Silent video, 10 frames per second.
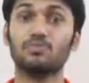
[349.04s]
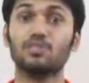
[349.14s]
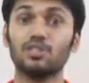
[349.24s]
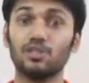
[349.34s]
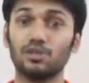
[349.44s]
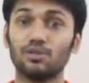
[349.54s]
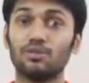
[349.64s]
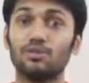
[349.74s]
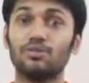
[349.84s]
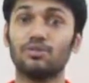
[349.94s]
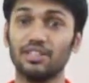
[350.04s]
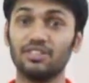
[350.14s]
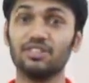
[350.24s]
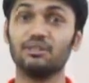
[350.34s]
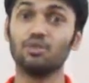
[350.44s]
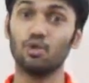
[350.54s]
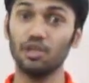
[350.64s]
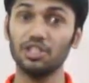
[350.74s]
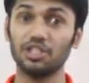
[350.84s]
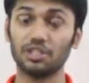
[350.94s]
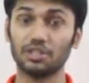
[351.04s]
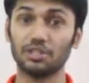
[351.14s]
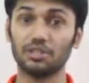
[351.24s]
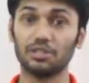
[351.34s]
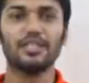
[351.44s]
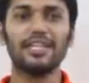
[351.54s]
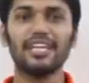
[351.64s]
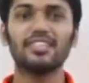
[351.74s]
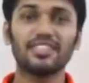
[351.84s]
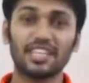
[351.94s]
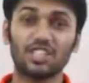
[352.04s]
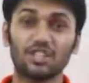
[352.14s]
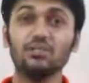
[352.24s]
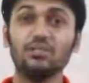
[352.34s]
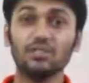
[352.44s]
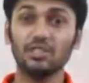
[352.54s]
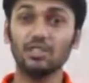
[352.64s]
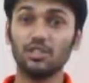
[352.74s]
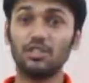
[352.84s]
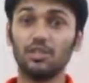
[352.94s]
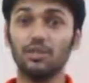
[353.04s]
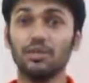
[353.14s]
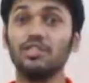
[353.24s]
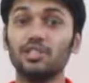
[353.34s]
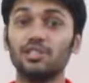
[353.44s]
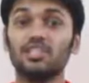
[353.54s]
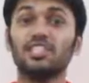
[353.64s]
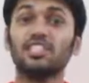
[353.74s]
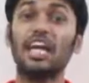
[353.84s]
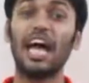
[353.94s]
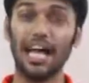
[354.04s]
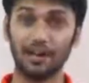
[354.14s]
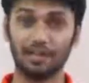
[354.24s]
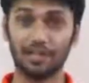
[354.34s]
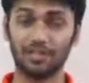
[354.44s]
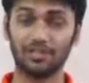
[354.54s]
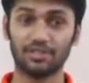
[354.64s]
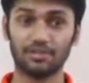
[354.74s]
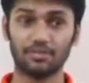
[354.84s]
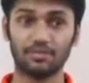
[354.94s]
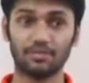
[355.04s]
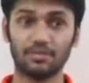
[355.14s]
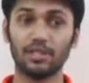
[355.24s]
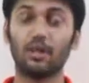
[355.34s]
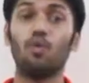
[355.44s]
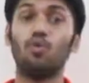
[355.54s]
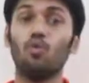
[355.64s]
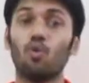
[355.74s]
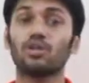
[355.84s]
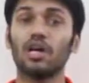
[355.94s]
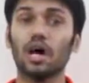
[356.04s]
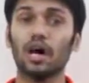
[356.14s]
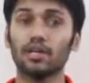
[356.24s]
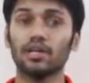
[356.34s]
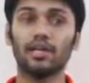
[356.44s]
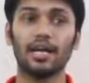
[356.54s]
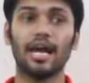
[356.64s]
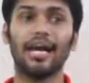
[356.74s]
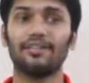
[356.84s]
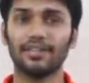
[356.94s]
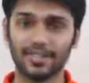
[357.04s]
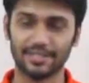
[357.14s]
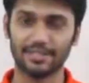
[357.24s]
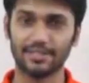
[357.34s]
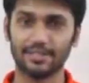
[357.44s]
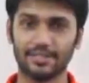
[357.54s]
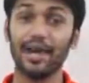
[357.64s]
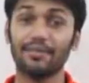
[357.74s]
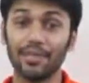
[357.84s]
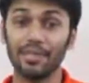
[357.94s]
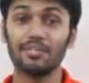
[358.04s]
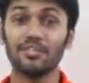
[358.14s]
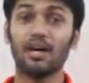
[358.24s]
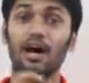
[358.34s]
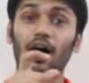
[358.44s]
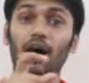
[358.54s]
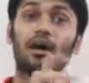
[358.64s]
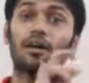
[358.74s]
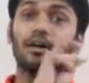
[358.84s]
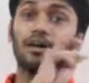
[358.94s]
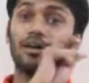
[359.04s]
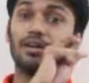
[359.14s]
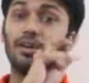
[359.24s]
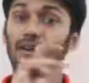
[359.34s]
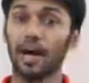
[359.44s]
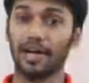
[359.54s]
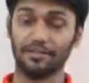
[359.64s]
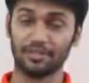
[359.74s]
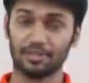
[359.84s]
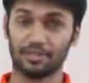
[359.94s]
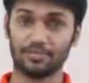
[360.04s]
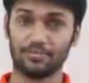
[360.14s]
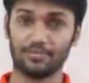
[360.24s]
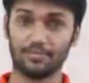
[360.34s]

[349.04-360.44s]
you could raise some question. The next section, you could do it using arrays. Now, what are arrays? Arrays are lines.